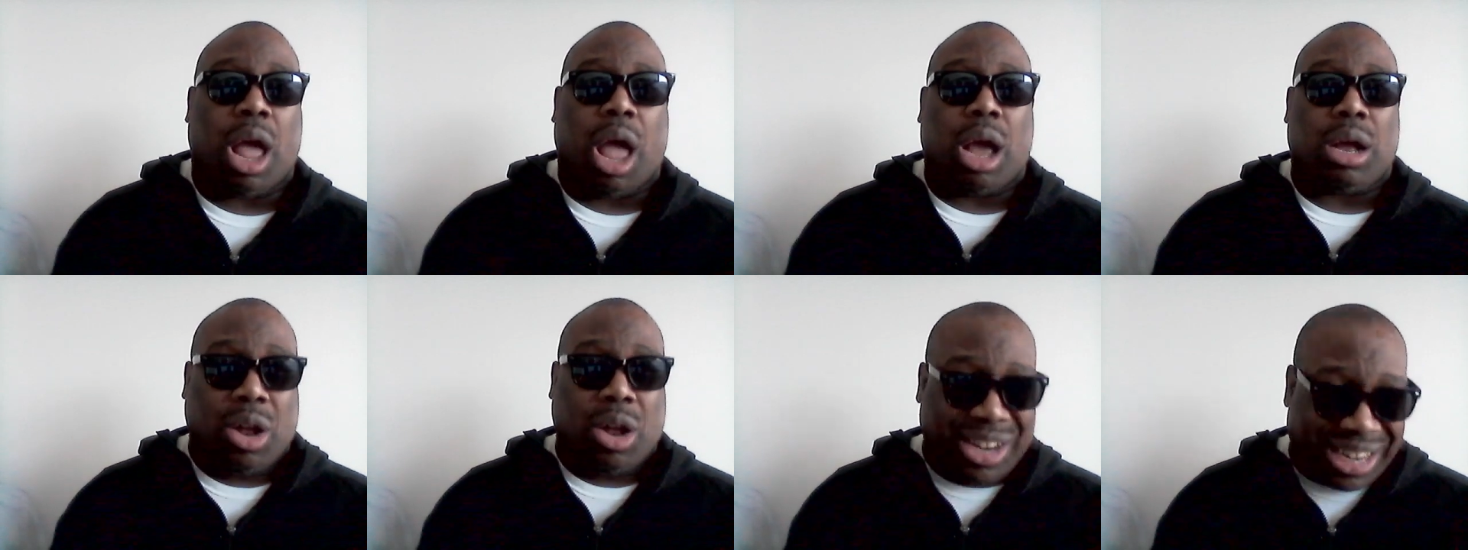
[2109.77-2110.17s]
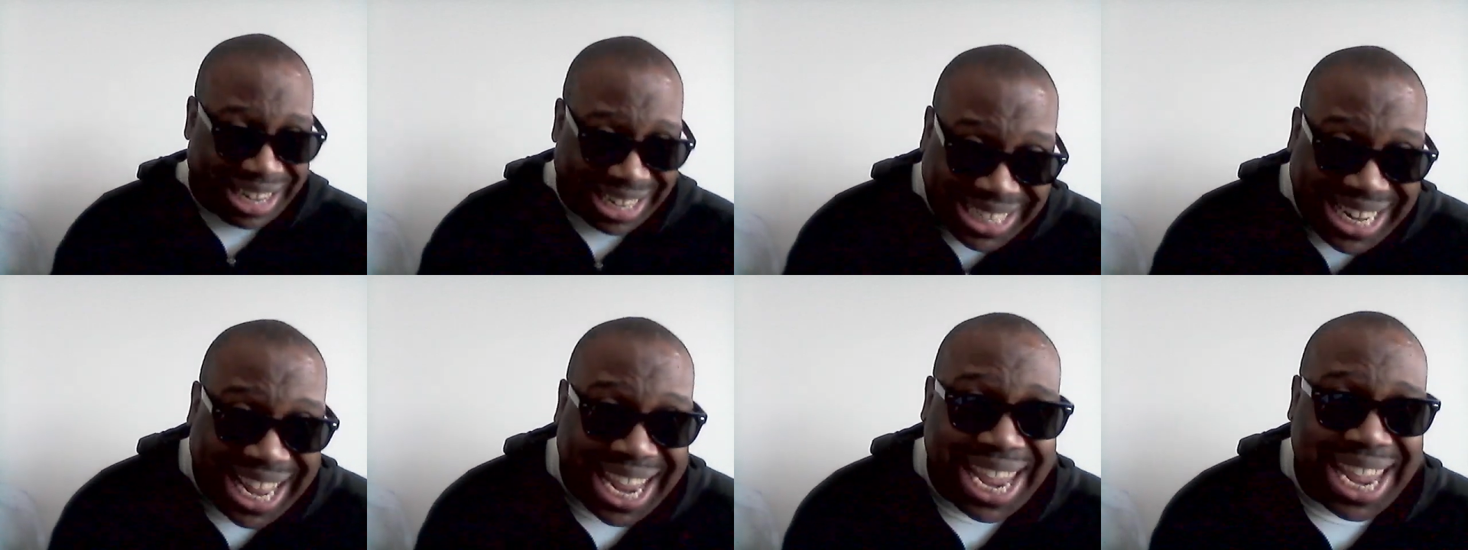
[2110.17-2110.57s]
call it
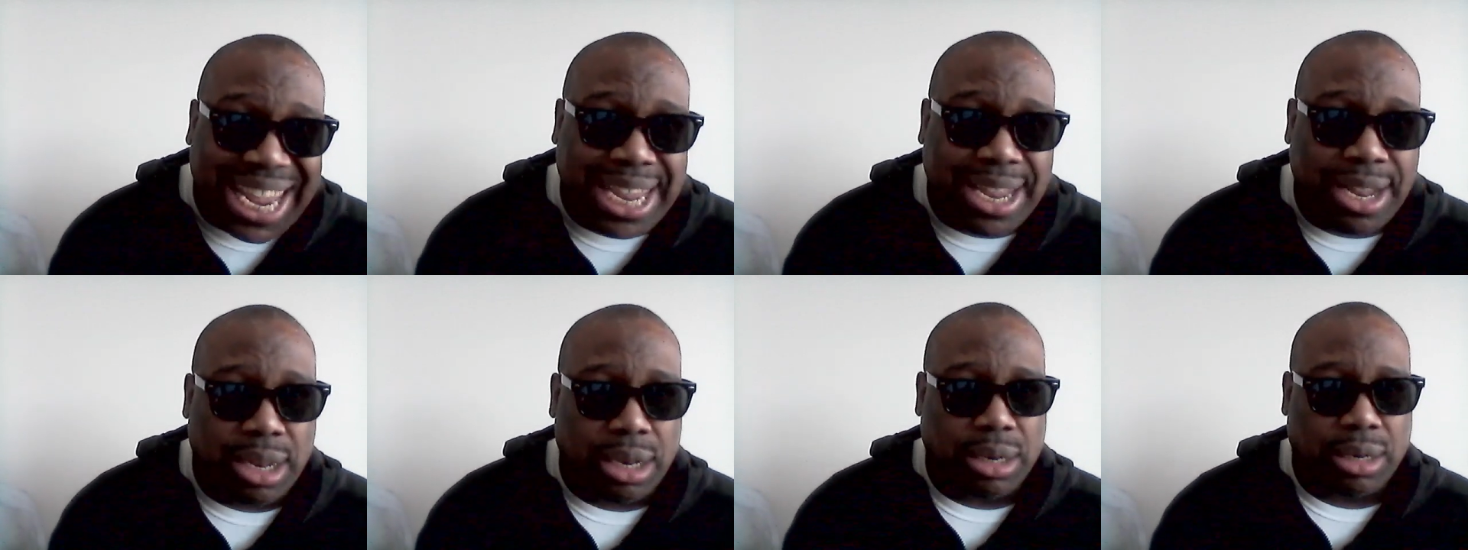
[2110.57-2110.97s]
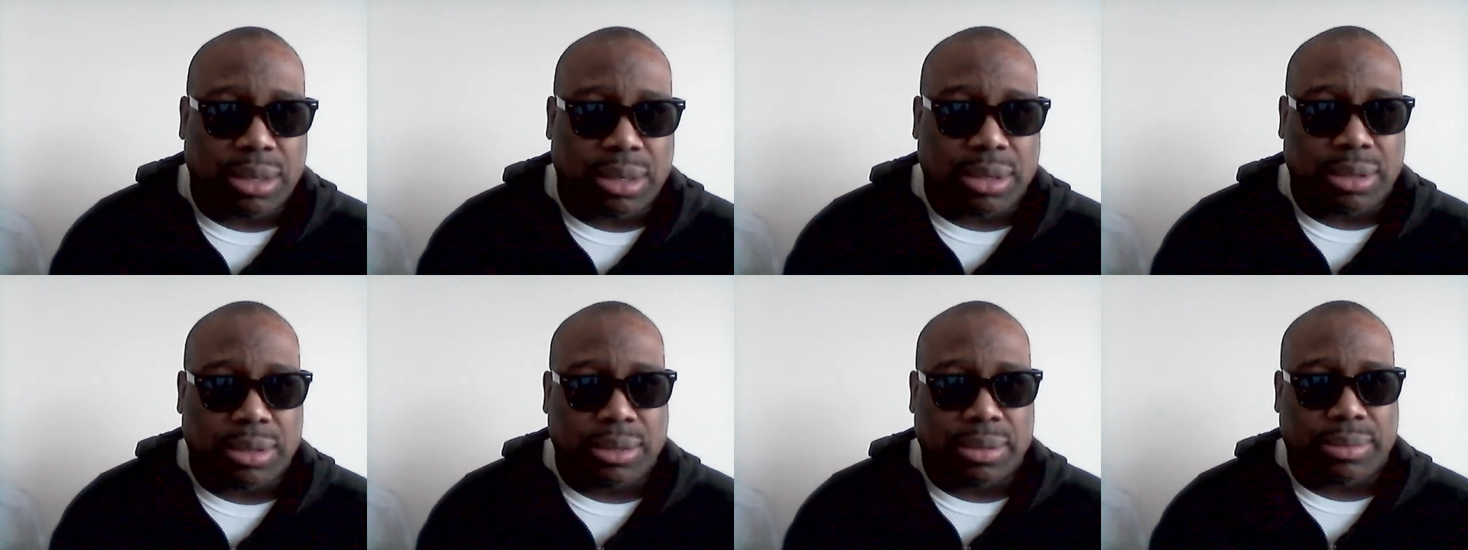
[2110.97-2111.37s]
a day.
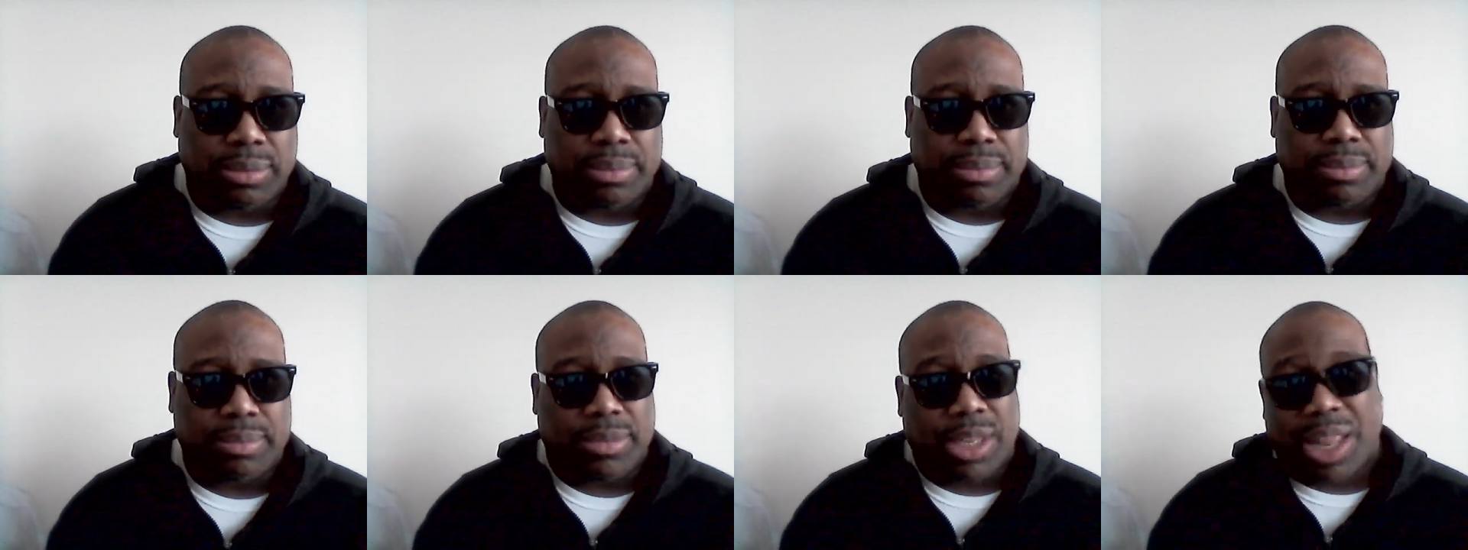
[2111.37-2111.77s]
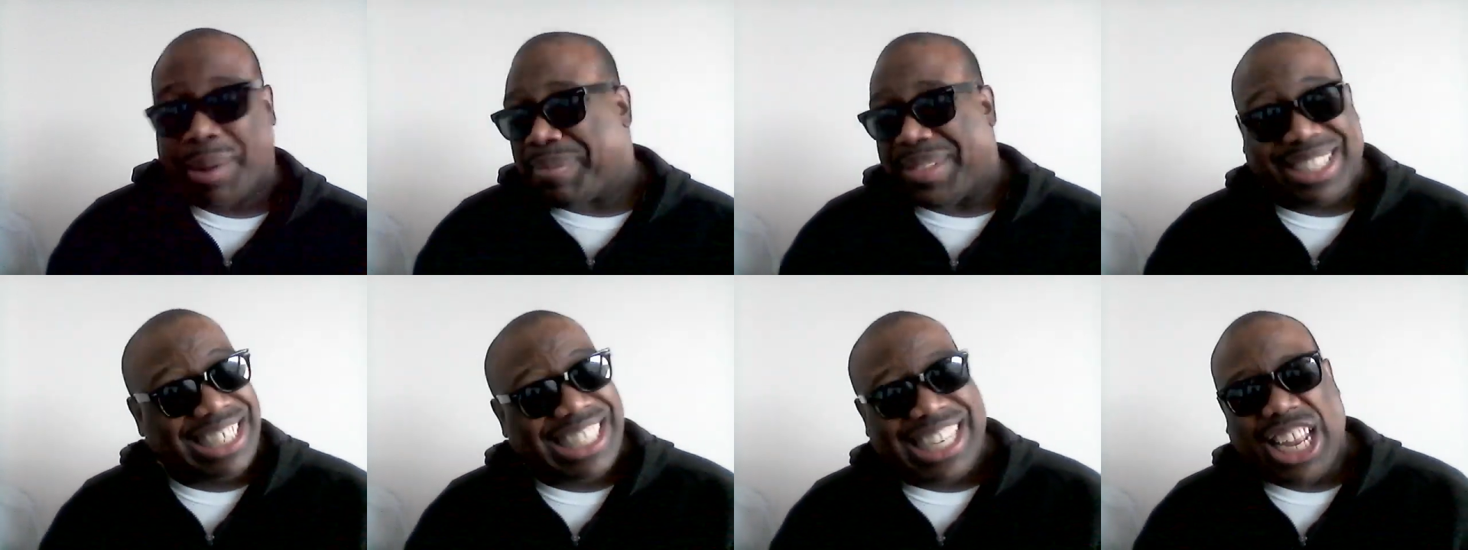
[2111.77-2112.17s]
But
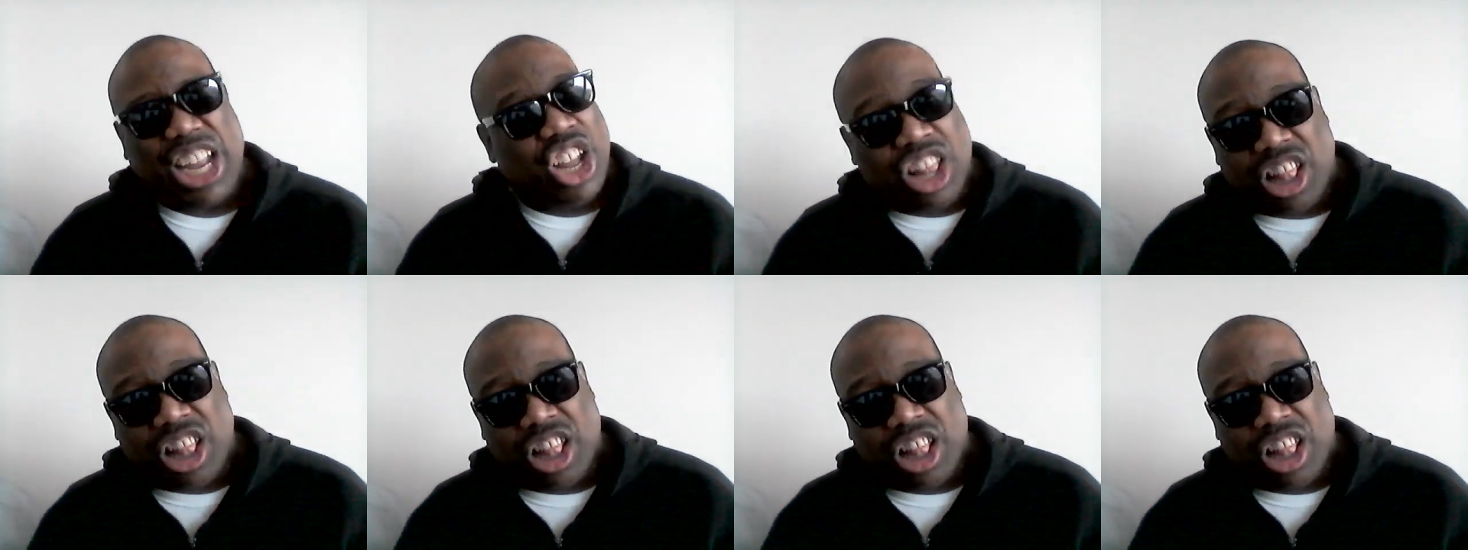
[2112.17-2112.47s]
still,